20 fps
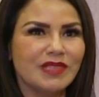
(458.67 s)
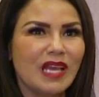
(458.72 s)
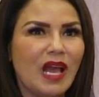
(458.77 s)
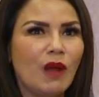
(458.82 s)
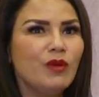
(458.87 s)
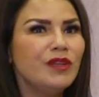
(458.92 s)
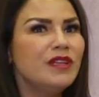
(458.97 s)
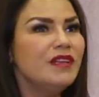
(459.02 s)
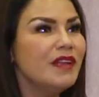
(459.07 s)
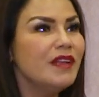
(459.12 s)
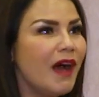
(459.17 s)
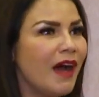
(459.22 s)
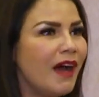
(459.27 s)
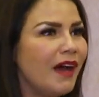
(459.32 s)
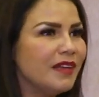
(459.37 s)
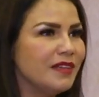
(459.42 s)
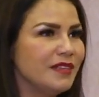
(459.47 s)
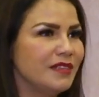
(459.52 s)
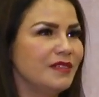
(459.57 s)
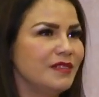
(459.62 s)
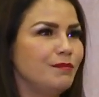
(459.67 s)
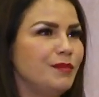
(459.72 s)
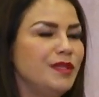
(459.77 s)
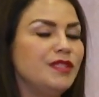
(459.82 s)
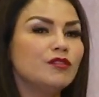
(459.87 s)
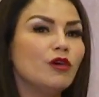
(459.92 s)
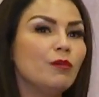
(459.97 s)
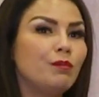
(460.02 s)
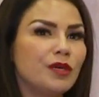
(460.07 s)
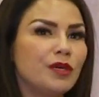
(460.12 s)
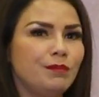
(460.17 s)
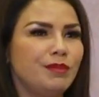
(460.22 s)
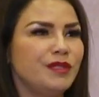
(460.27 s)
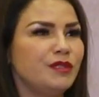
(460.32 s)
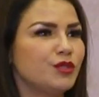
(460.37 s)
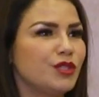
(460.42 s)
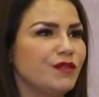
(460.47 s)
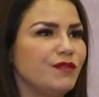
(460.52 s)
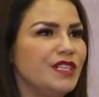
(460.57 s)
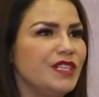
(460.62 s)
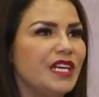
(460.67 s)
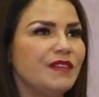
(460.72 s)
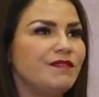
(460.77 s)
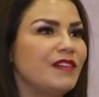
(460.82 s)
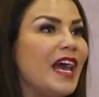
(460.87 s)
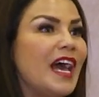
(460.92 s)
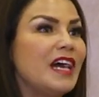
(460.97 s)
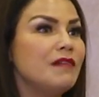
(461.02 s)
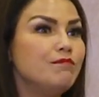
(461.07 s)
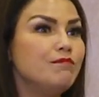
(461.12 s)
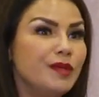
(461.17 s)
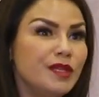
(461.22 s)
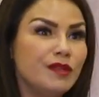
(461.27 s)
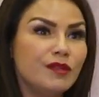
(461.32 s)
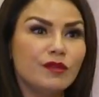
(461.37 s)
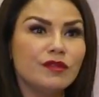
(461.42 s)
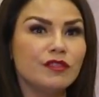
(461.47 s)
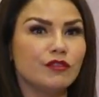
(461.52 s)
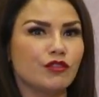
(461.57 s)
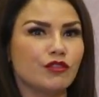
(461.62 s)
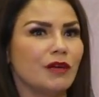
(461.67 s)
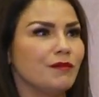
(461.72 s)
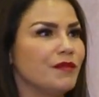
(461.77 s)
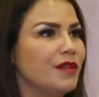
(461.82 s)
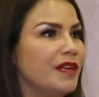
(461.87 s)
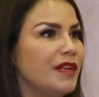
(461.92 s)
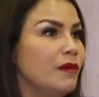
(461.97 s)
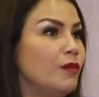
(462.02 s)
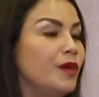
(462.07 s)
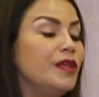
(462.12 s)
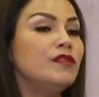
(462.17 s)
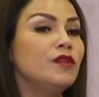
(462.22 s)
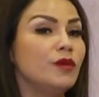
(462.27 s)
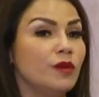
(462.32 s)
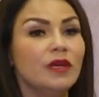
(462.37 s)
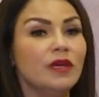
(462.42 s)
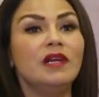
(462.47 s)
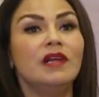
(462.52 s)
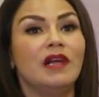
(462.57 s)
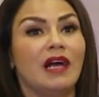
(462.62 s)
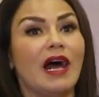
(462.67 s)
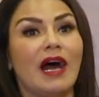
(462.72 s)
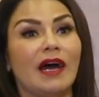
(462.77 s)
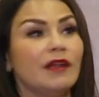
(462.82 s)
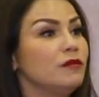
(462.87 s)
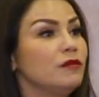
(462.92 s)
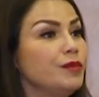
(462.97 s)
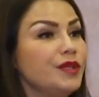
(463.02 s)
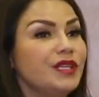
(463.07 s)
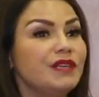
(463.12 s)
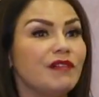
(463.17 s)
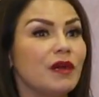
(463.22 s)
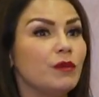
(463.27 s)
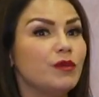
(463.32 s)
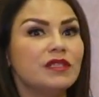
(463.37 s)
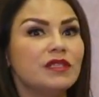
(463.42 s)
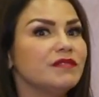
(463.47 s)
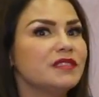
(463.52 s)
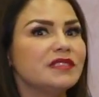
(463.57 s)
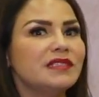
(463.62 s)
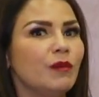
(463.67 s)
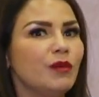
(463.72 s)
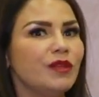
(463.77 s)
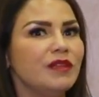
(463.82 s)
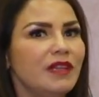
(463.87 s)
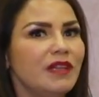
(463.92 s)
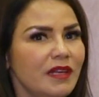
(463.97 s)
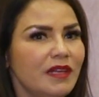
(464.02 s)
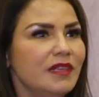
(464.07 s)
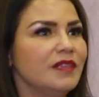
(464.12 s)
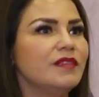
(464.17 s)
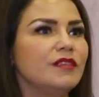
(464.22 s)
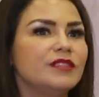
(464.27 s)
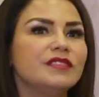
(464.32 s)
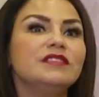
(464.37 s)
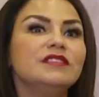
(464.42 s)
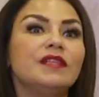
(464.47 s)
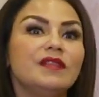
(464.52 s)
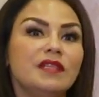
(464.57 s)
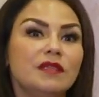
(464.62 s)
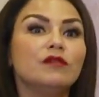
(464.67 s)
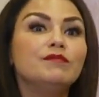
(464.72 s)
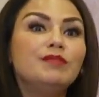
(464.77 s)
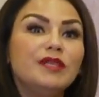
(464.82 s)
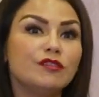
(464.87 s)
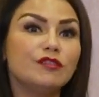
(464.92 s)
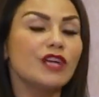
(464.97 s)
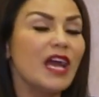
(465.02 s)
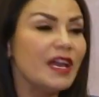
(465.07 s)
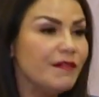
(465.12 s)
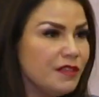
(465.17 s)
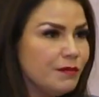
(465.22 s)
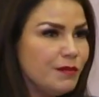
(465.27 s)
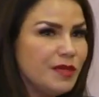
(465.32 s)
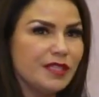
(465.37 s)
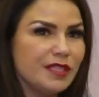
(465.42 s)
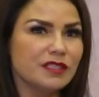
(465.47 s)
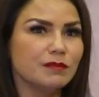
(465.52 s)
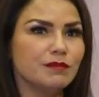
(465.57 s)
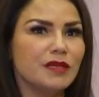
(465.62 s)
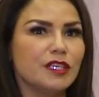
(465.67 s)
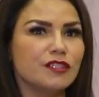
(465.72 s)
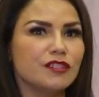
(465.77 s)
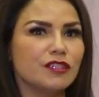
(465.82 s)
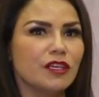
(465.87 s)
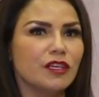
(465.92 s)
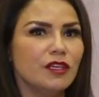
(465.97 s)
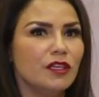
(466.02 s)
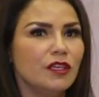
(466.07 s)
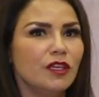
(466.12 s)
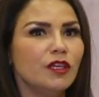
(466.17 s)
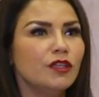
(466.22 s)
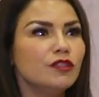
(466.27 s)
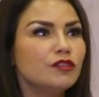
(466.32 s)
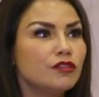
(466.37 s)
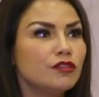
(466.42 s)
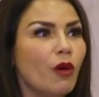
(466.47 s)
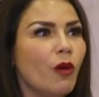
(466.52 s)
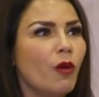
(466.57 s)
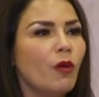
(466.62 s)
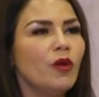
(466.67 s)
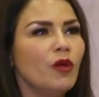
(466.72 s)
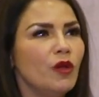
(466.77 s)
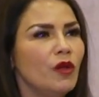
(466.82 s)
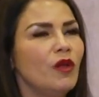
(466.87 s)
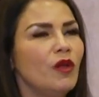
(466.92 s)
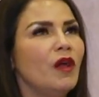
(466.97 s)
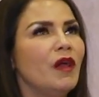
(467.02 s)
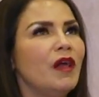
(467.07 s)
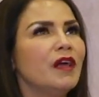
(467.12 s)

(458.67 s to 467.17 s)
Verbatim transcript: I would not be so purpose driven if I hadn't been through the trauma that I went through. I don't believe I wouldn't because I wouldn't, there's nothing that would be driving me as much. So